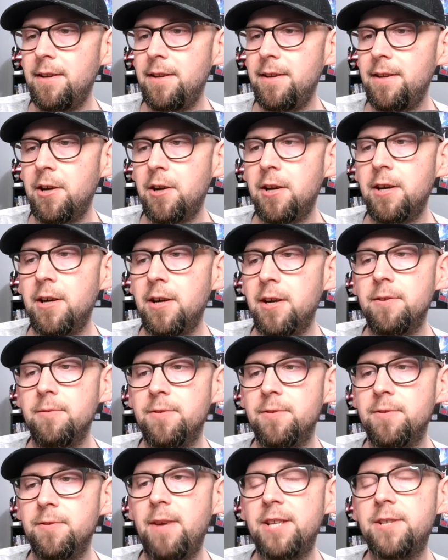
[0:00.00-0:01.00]
know,
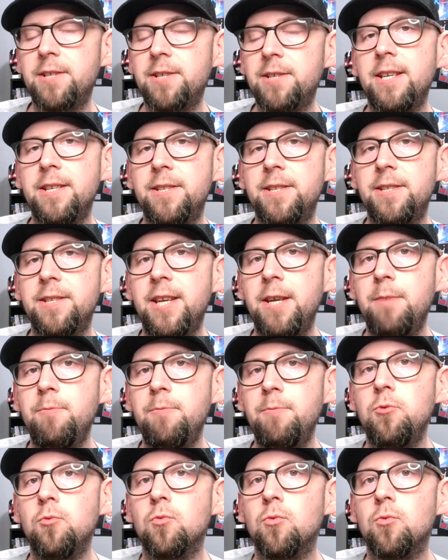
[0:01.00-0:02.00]
especially a team
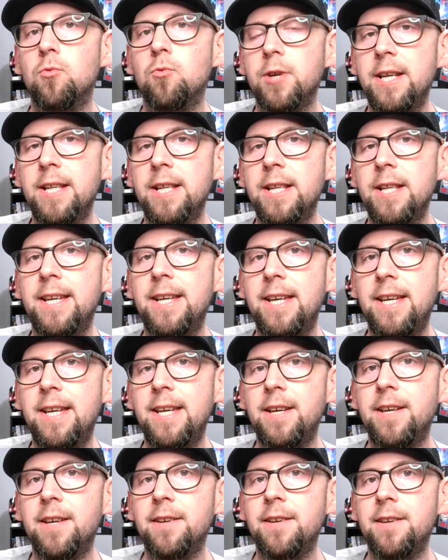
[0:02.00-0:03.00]
you
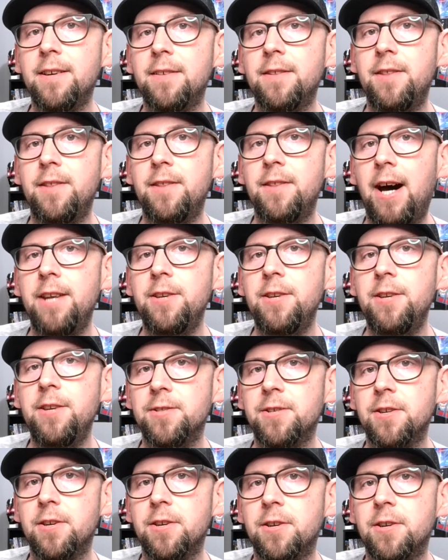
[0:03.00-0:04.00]
really thought
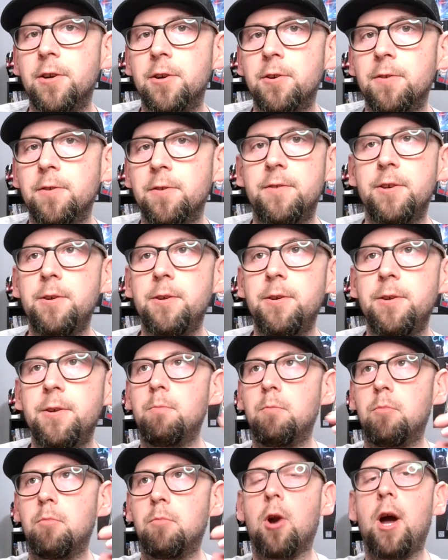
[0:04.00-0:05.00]
deserved
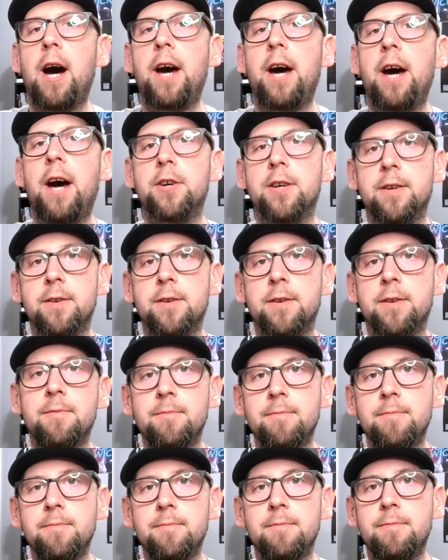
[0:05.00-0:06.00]
broader
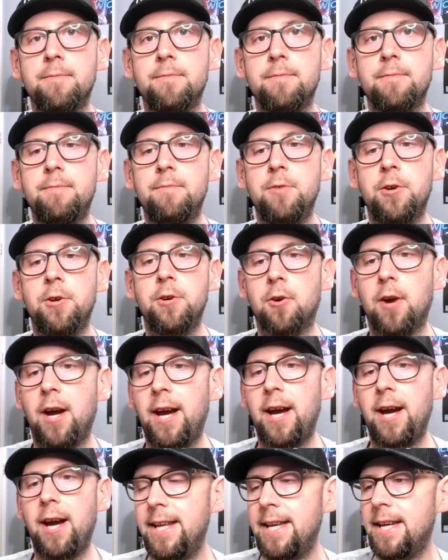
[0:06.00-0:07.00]

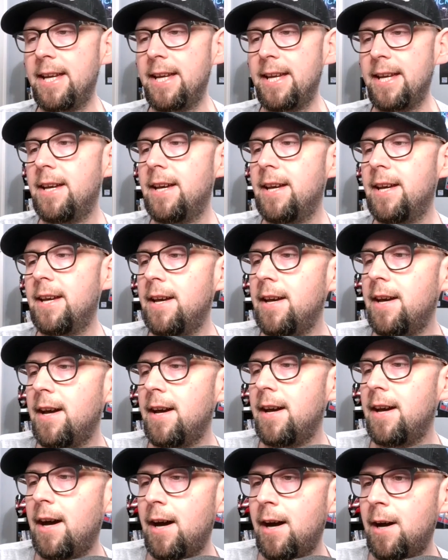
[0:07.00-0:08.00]
notoriety.
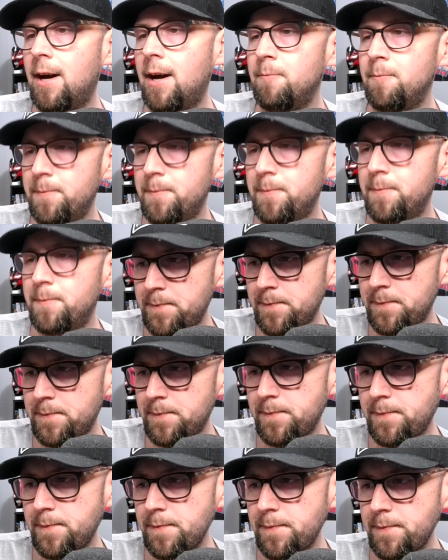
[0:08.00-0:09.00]
But
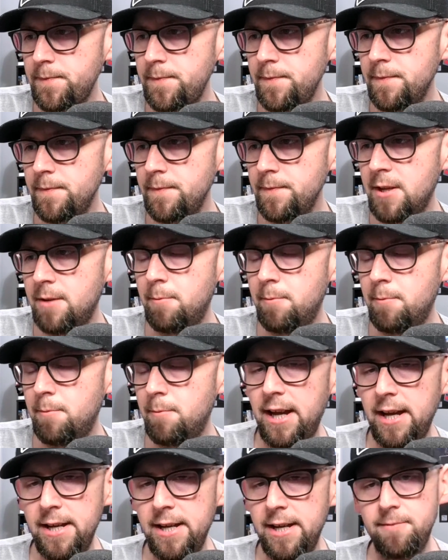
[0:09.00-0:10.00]

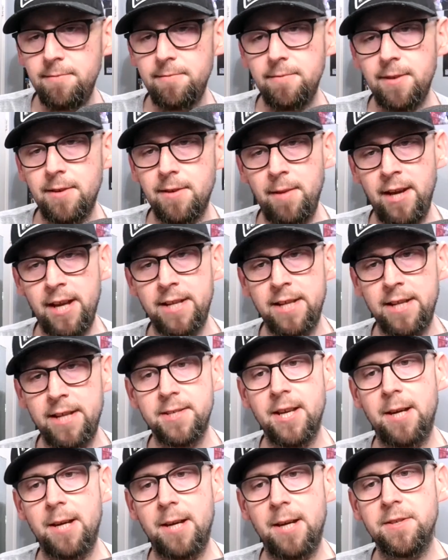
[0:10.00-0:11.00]
I'm making
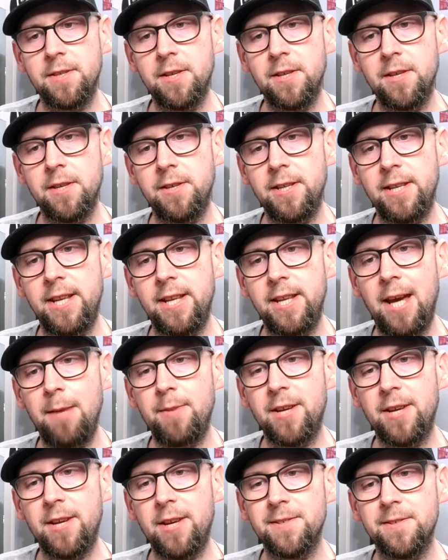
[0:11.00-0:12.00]
this episode today
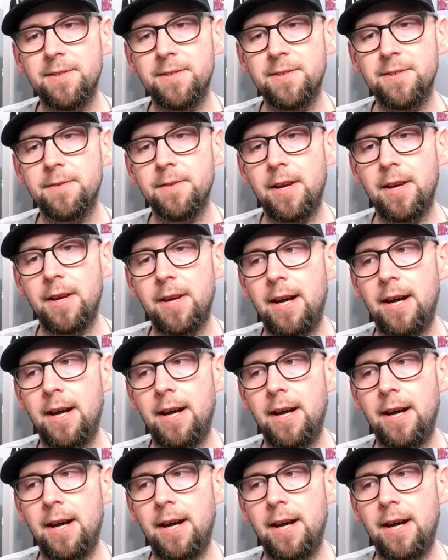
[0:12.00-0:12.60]
because